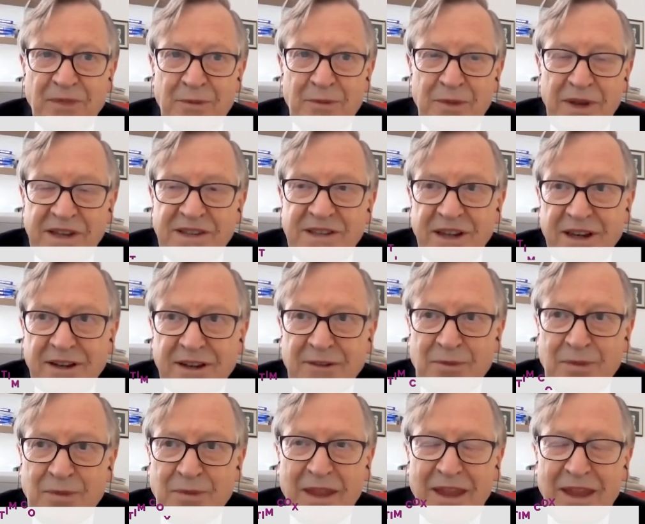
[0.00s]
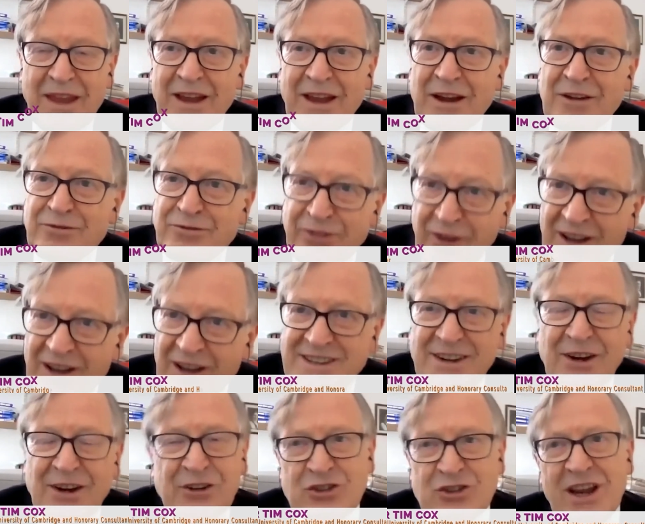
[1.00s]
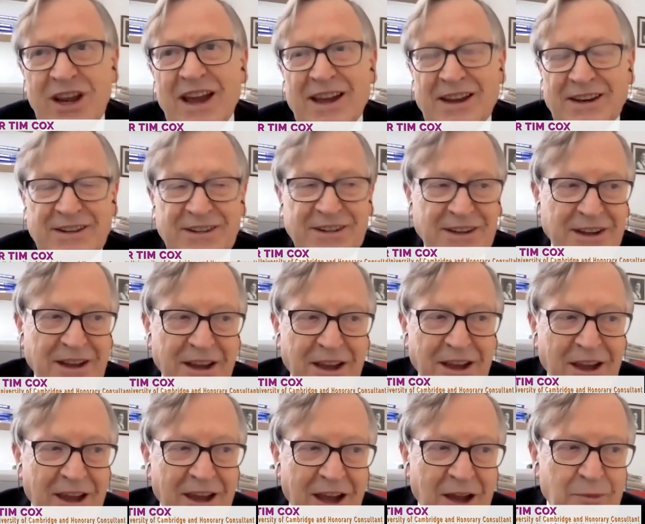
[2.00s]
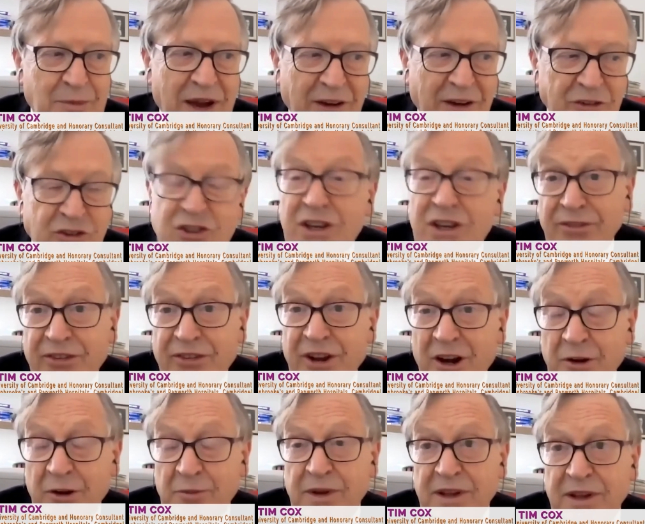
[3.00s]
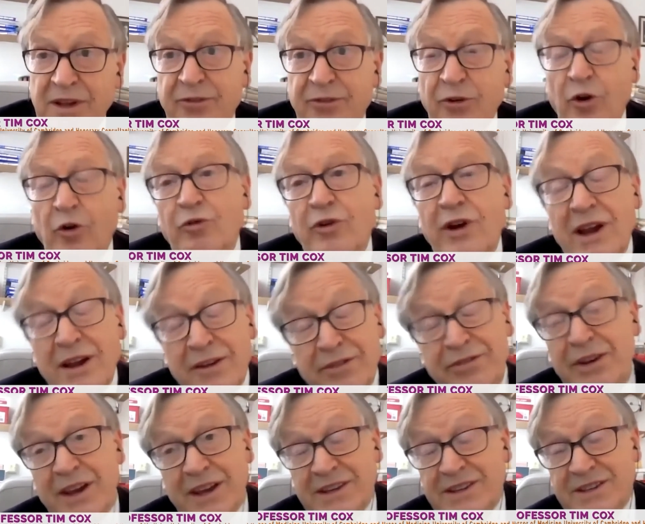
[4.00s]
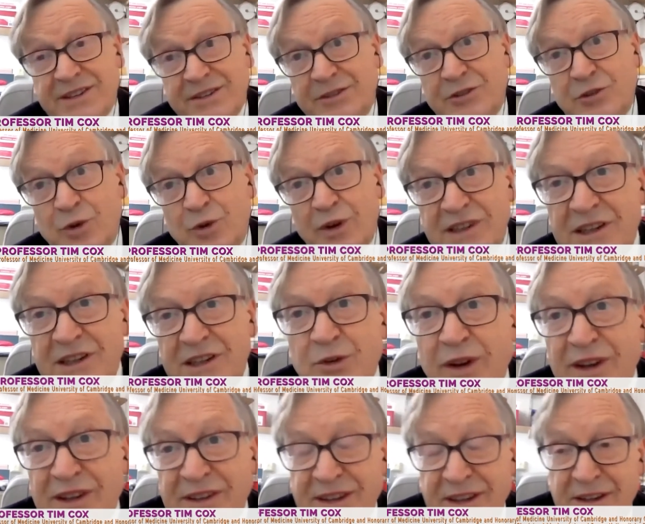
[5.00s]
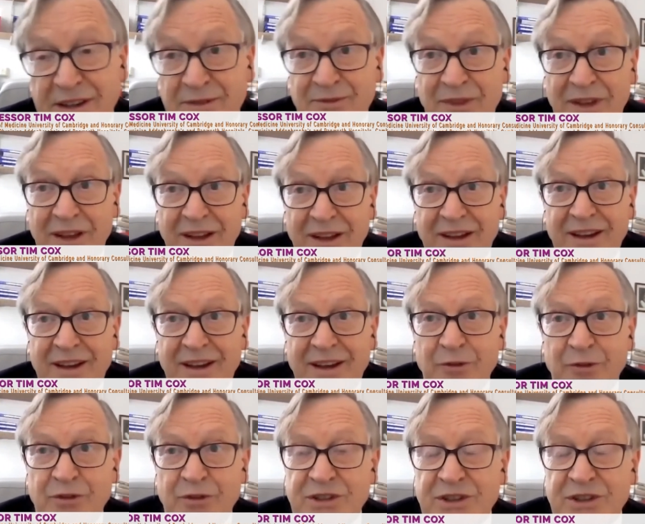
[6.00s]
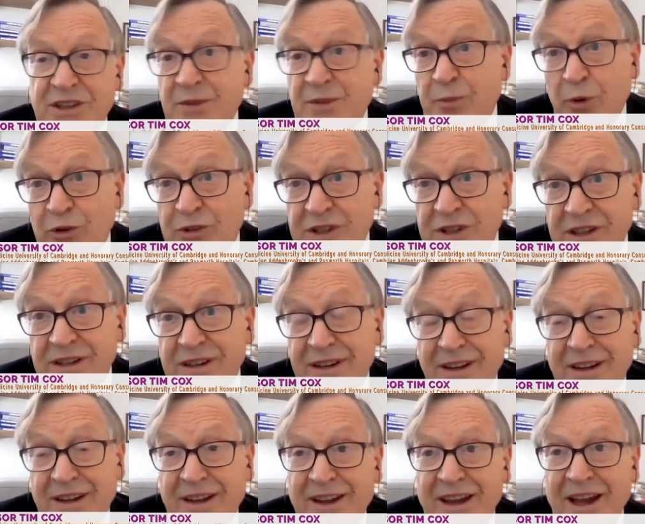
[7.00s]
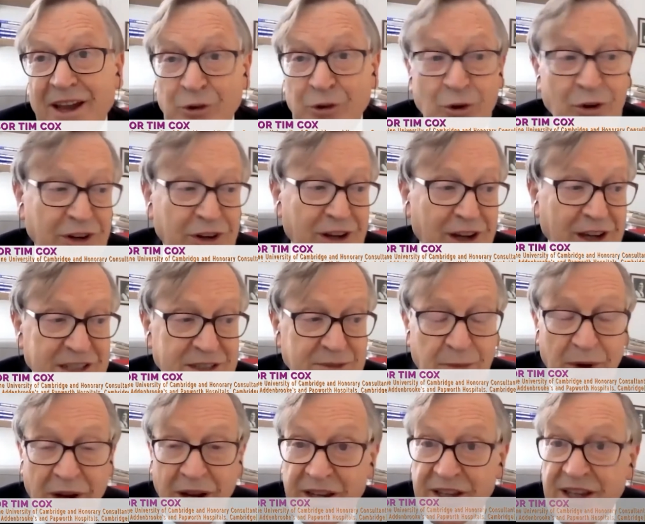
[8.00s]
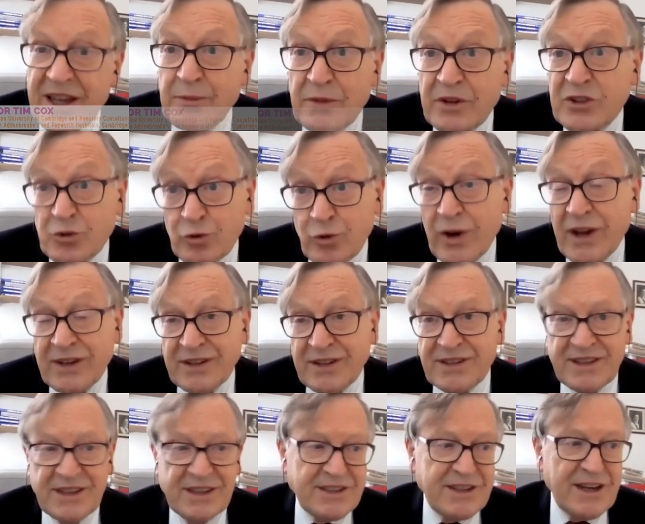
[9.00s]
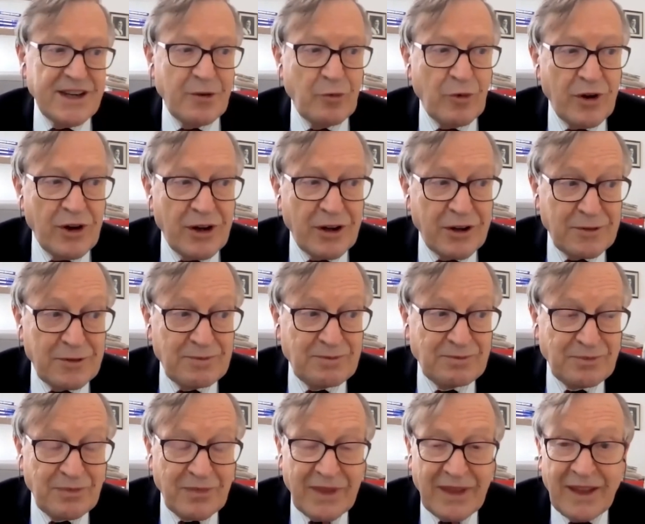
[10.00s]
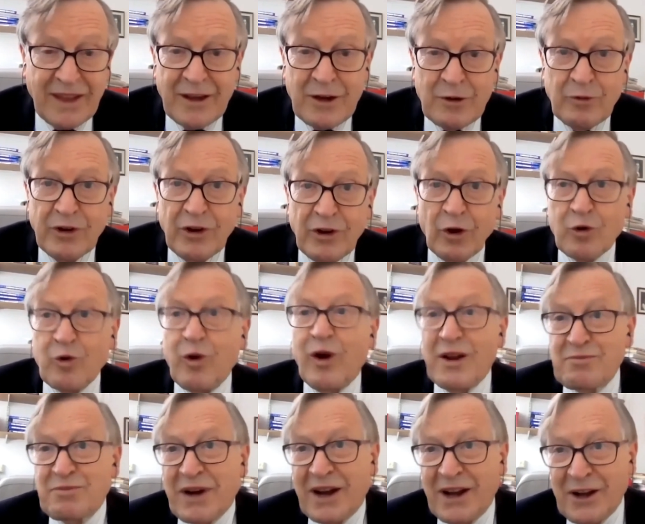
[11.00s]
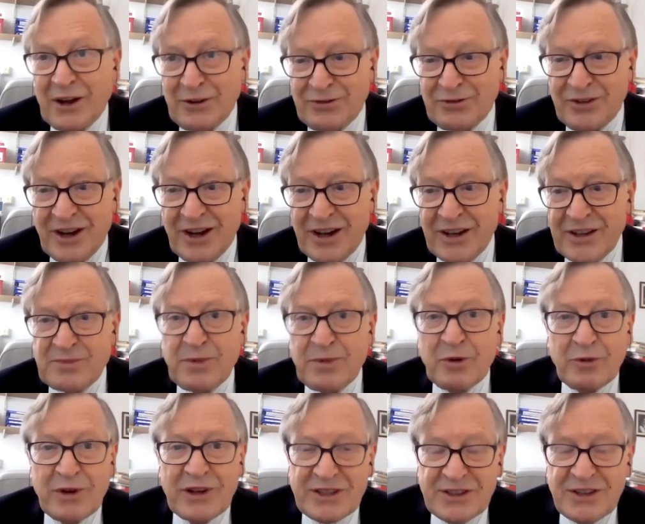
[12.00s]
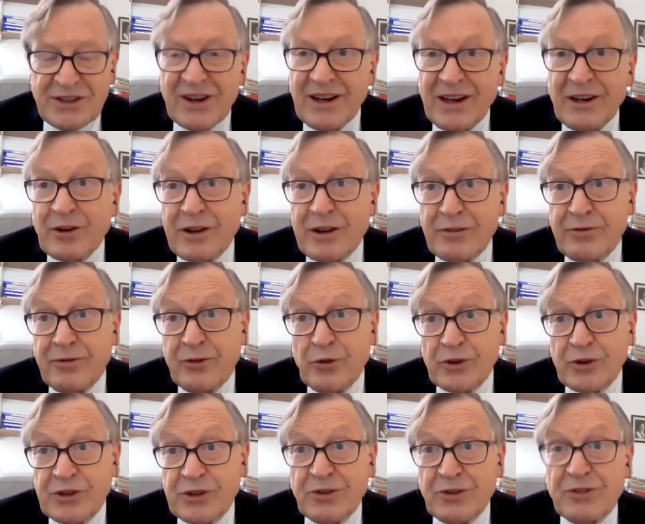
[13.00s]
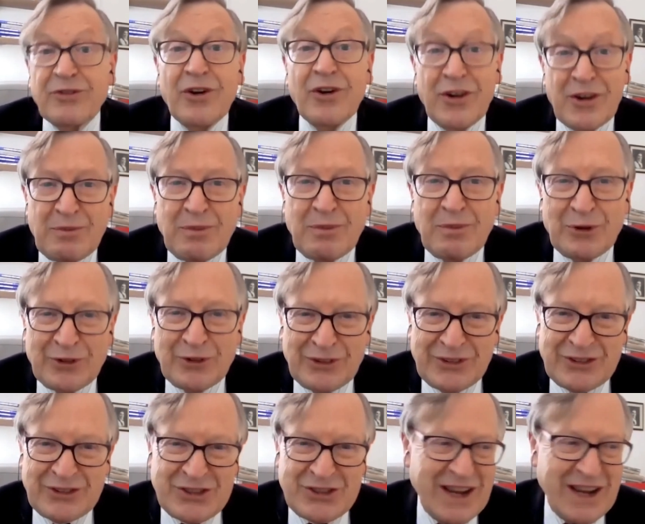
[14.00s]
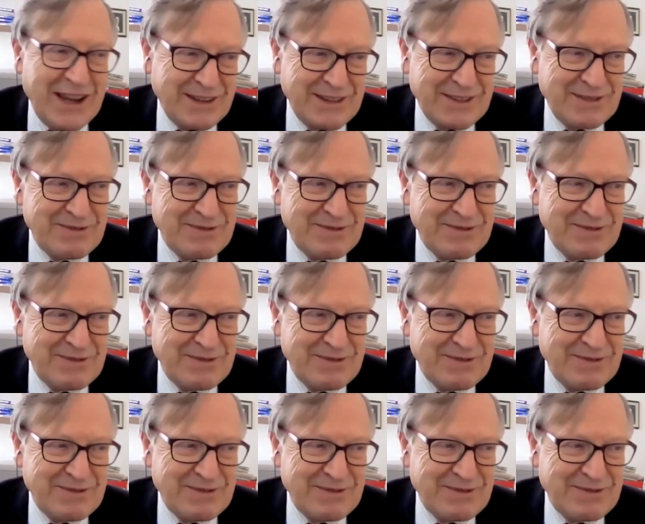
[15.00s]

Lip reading: meeting, a fireside chat about gene therapy for RAREfest 2020, which is supported and organised by Cambridge Rare Disease Network. We're not quite by our fires, but we're certainly looking forward to a very important chat.